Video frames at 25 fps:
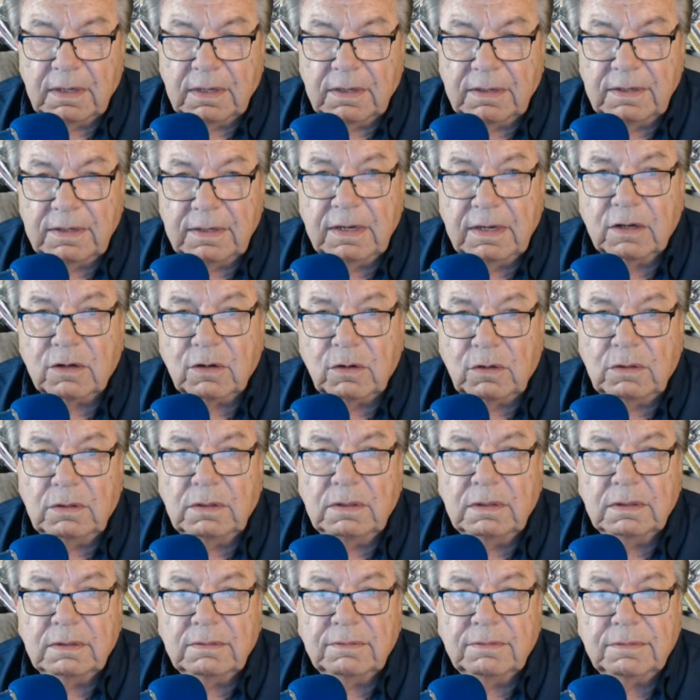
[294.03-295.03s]
nickel,
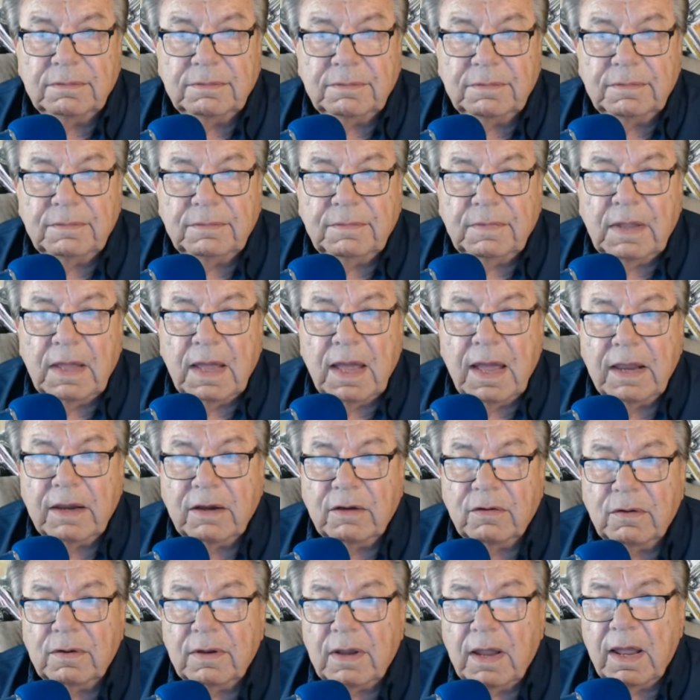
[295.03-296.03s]
a
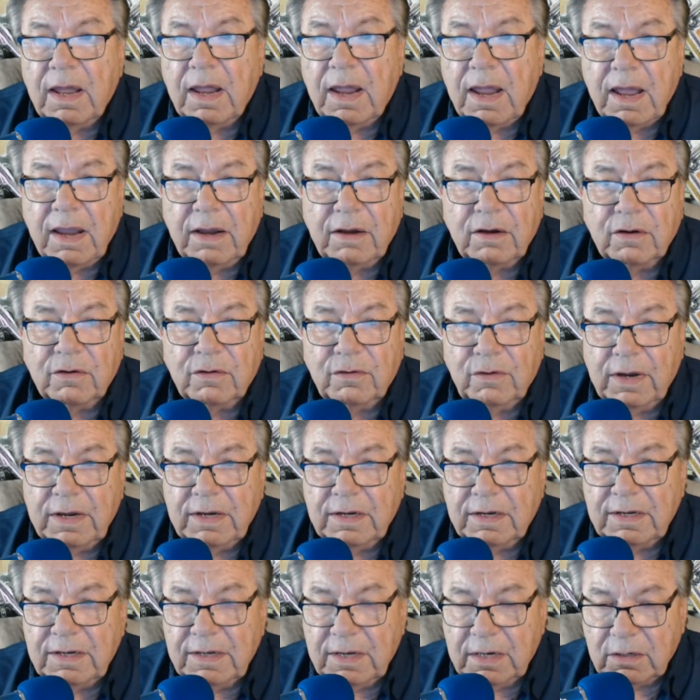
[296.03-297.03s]
higher grade
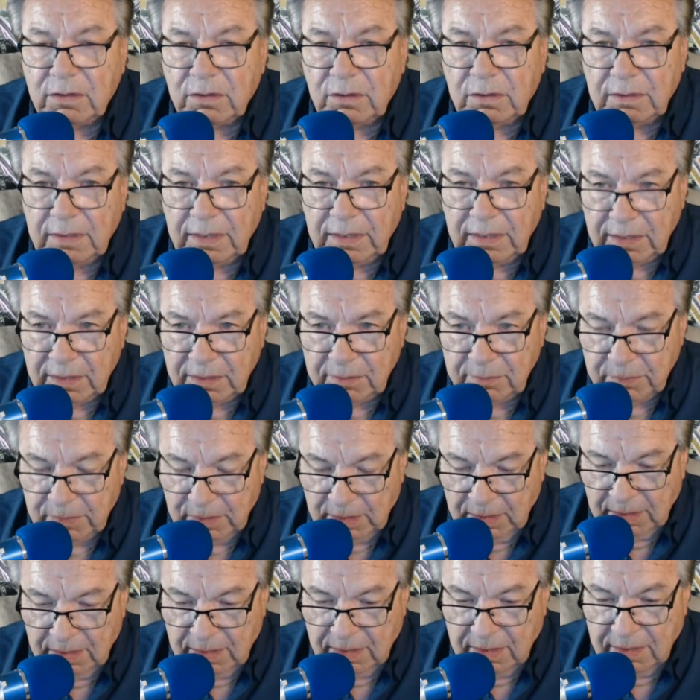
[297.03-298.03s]
of nickel in them
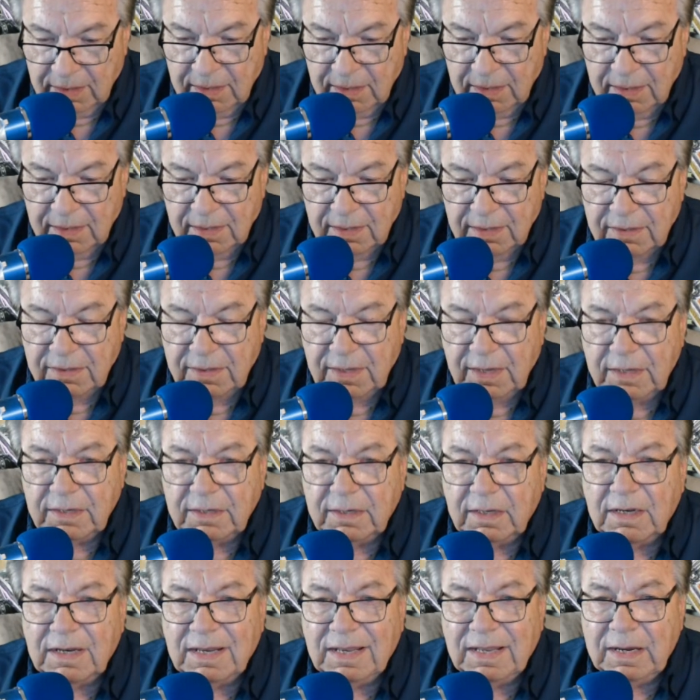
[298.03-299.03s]
than
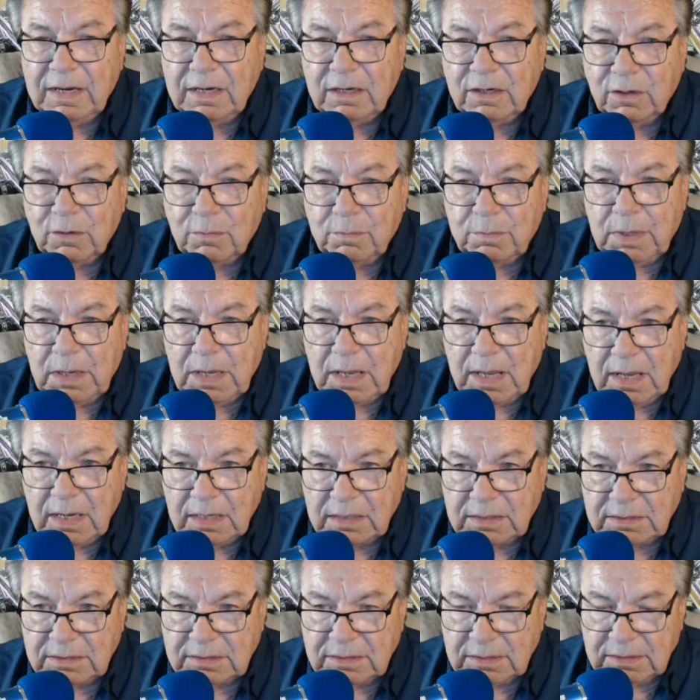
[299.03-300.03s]
the later
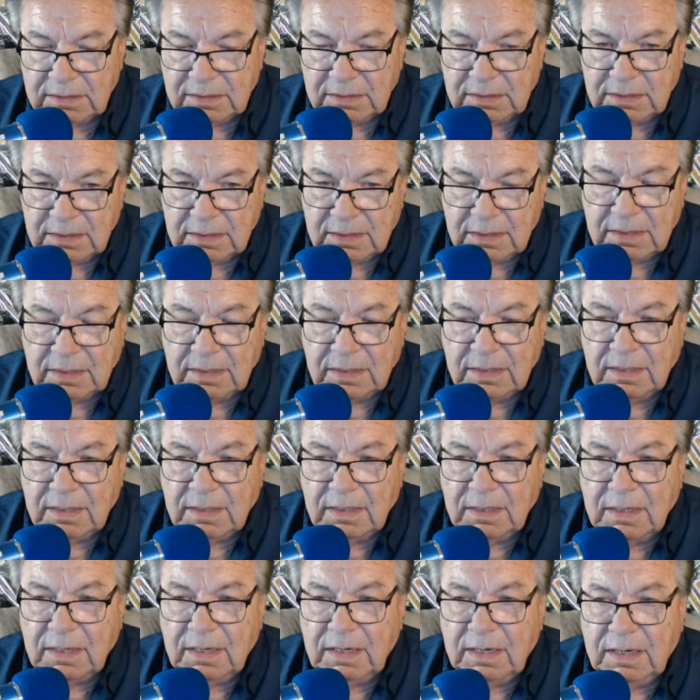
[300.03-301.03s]
blocks.
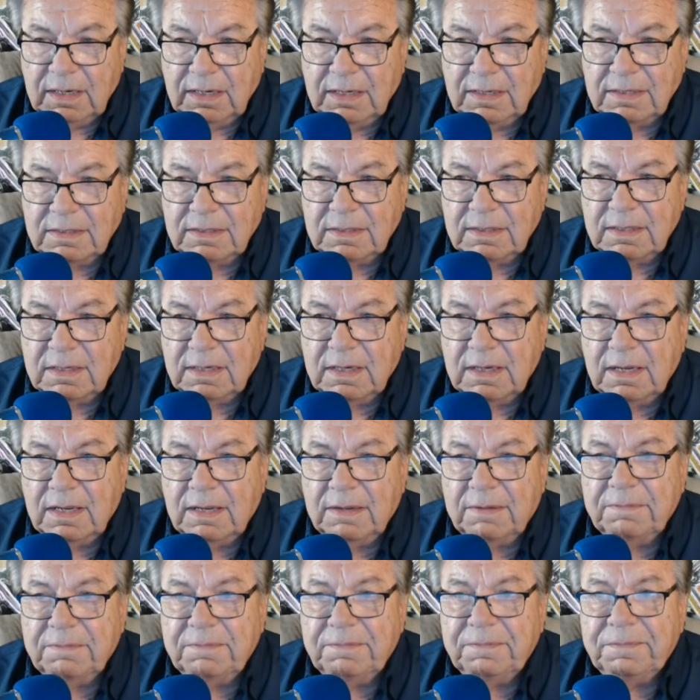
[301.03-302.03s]
And
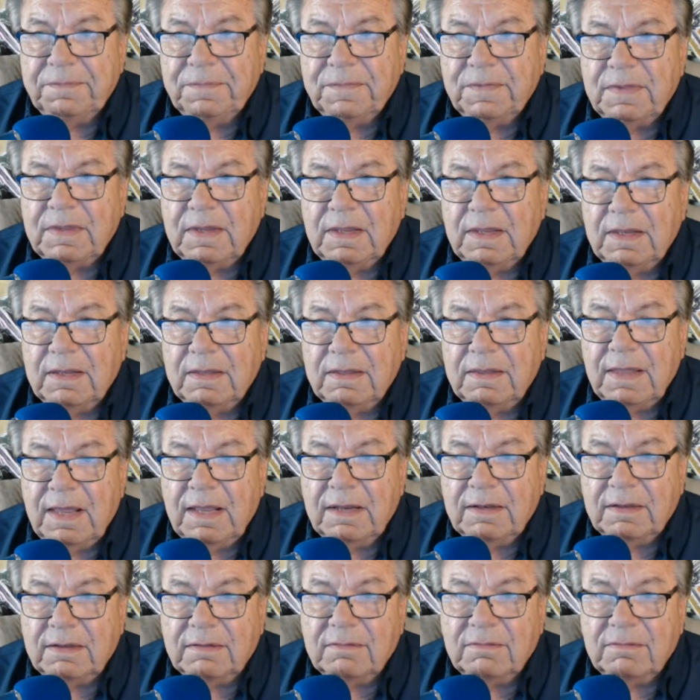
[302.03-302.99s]
that